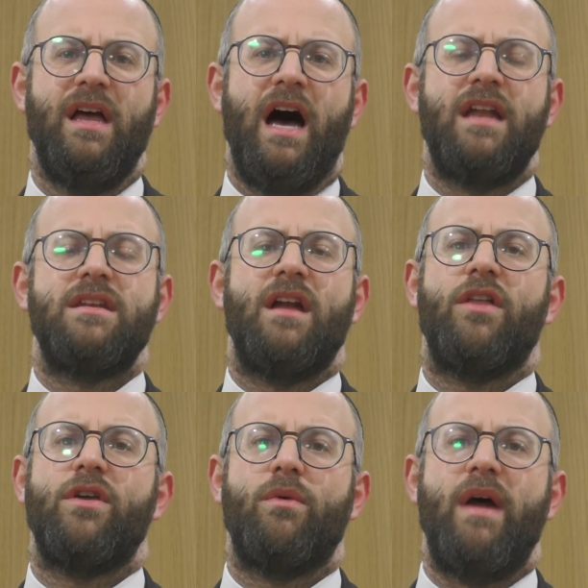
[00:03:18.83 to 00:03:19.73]

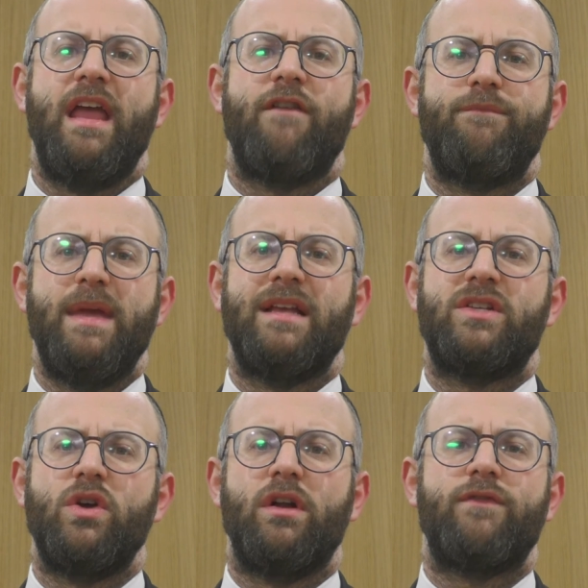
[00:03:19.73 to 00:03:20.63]
Another way of being
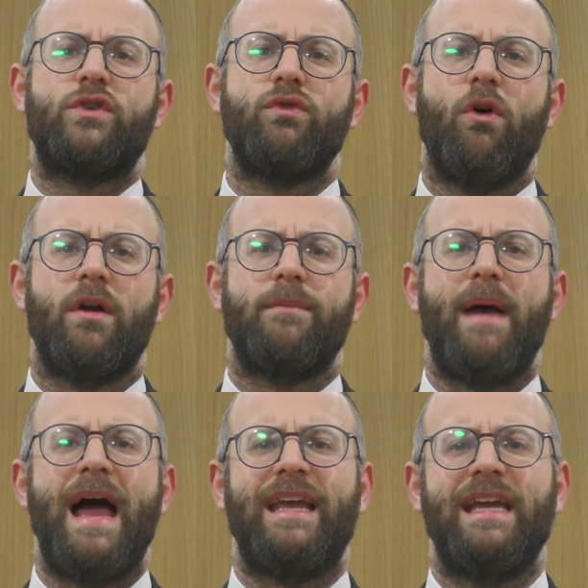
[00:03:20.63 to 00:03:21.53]
sort of drawn
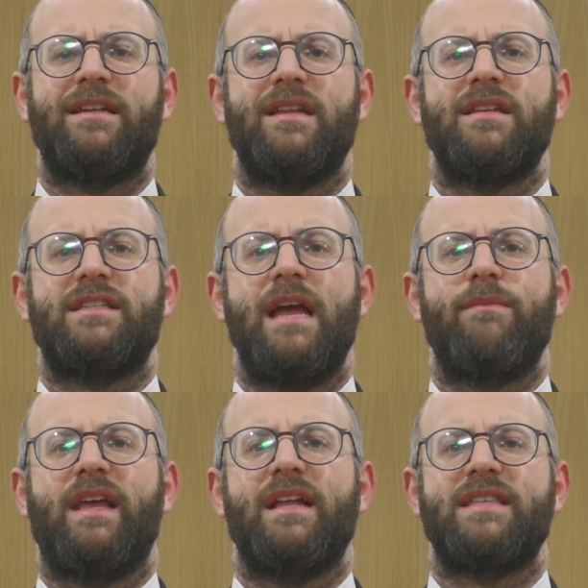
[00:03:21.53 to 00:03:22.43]
back into the same
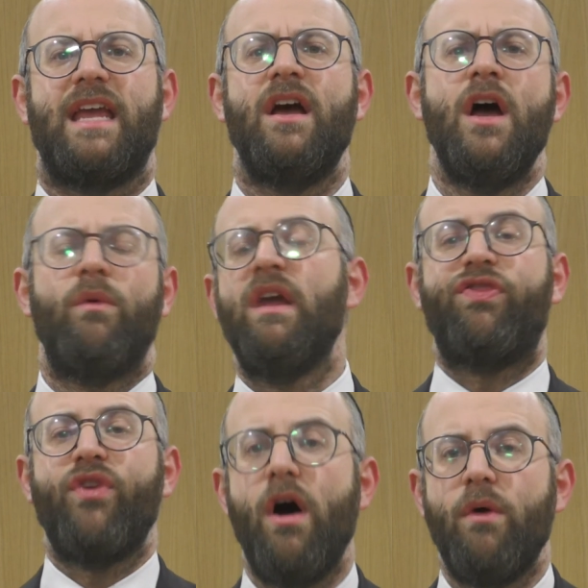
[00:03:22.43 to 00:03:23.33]
thing and saying, we
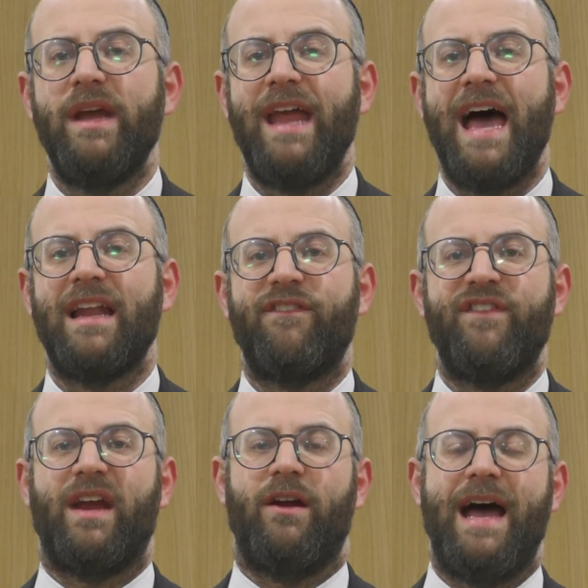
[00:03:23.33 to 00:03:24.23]
thought we'd had it
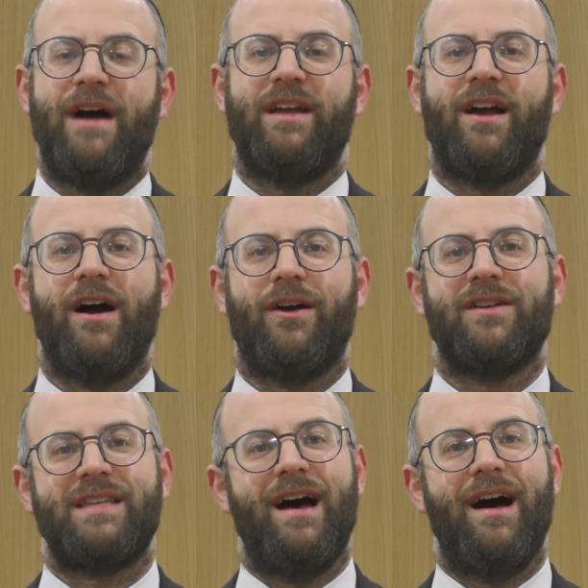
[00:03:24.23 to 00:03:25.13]
figured out. And God goes,